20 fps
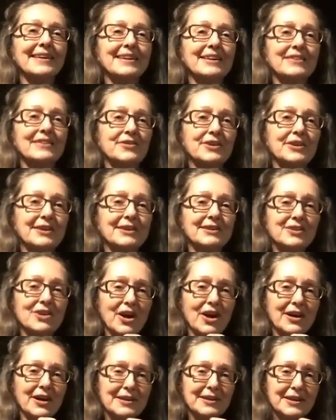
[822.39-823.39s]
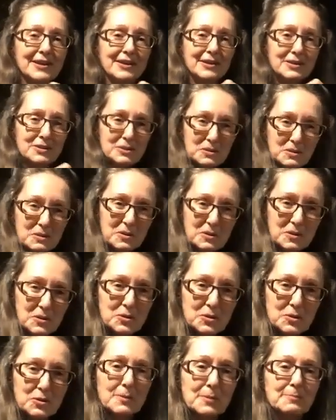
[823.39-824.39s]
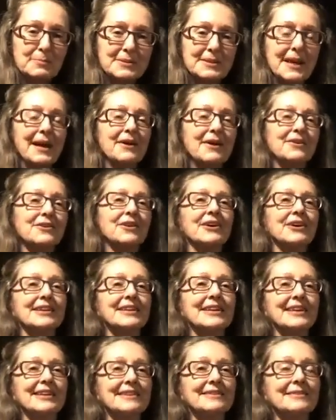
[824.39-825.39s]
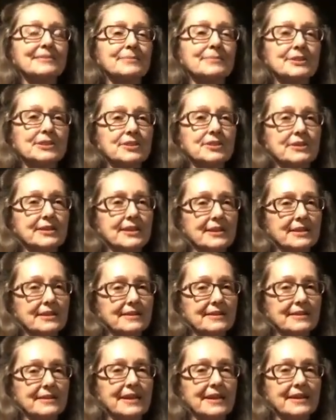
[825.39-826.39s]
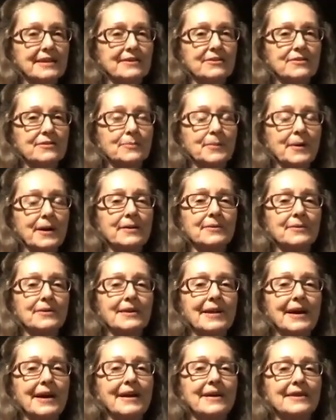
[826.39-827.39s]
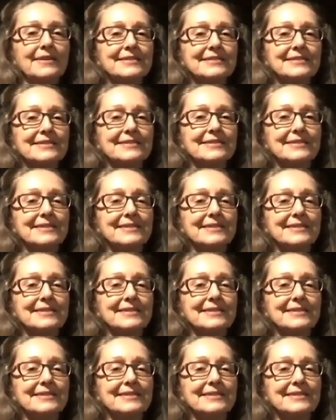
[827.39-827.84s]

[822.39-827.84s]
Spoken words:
If you cannot grip down on it, but you can let it spiral out,